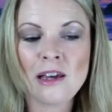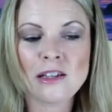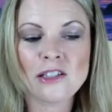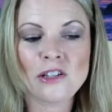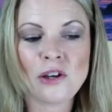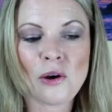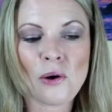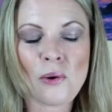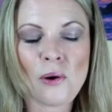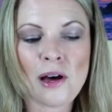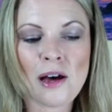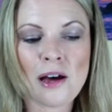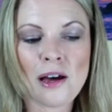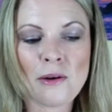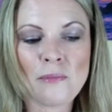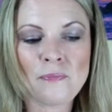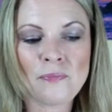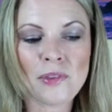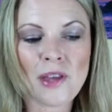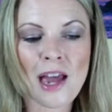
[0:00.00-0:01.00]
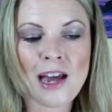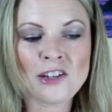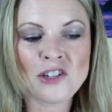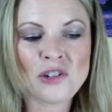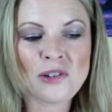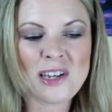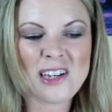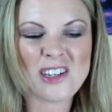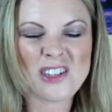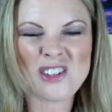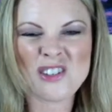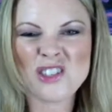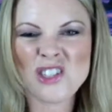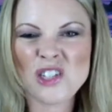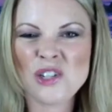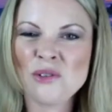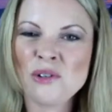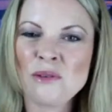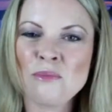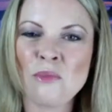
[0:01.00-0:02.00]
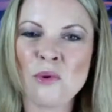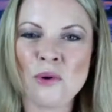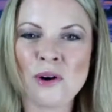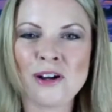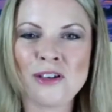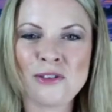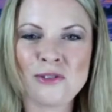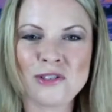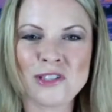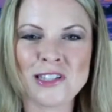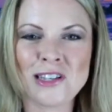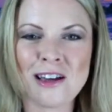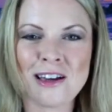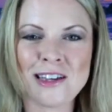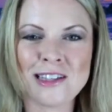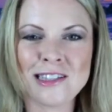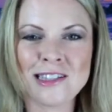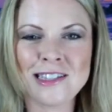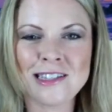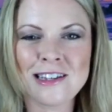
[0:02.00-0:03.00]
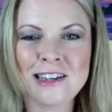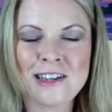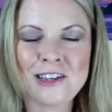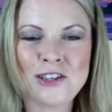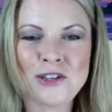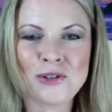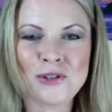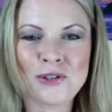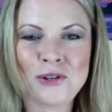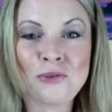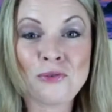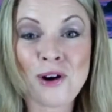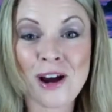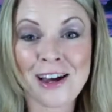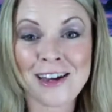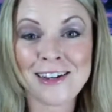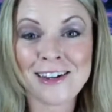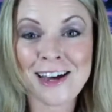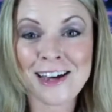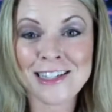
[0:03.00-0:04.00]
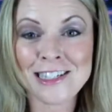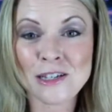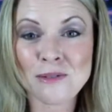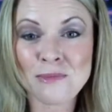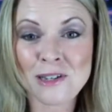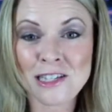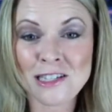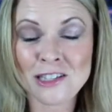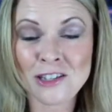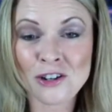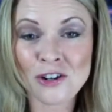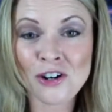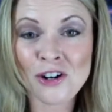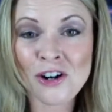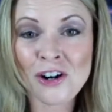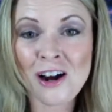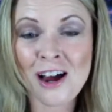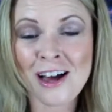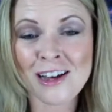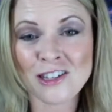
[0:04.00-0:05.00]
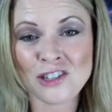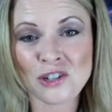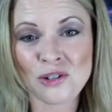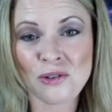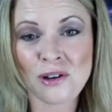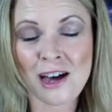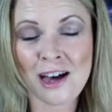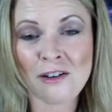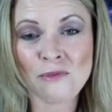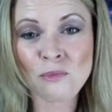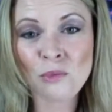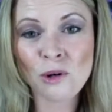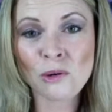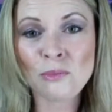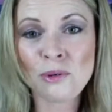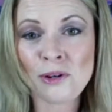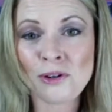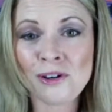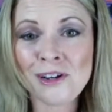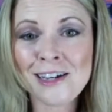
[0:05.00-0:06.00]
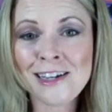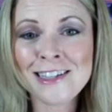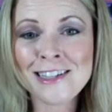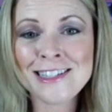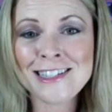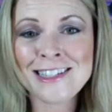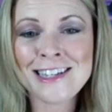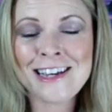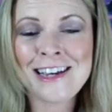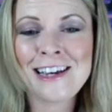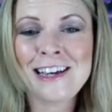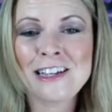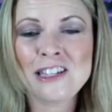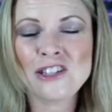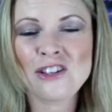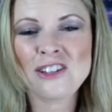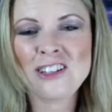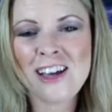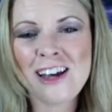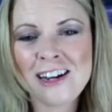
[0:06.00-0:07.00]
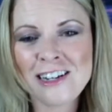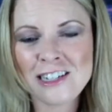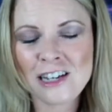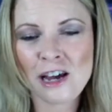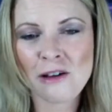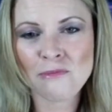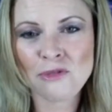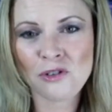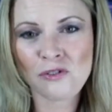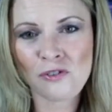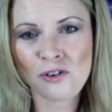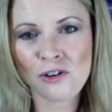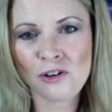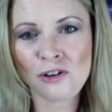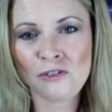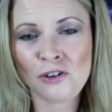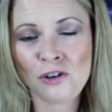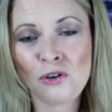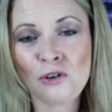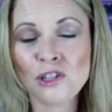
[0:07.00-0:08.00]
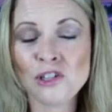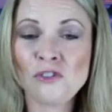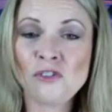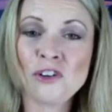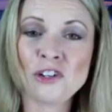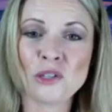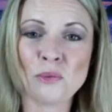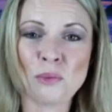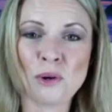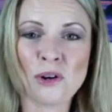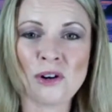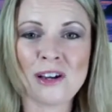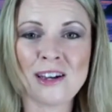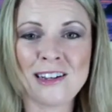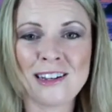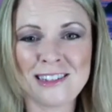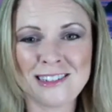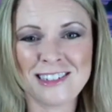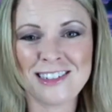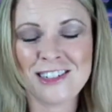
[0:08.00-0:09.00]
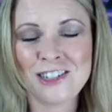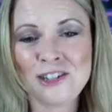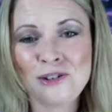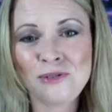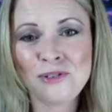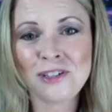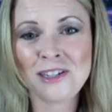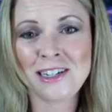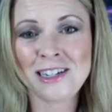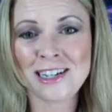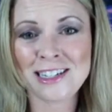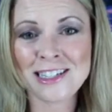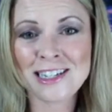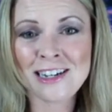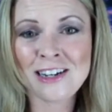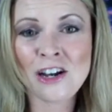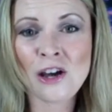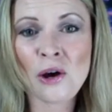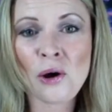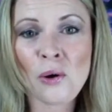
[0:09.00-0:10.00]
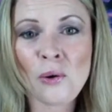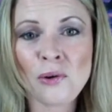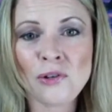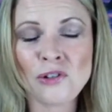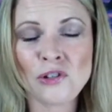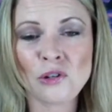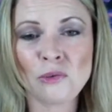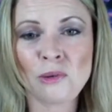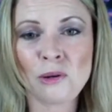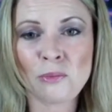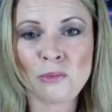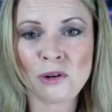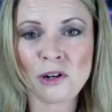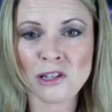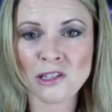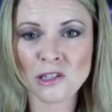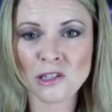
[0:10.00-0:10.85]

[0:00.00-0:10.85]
So um, as you get used to it more, those signs, you'll, you'll recognize them easier as you have more periods. So a lot of times for, for girls' first period, she really doesn't know and she'll be pretty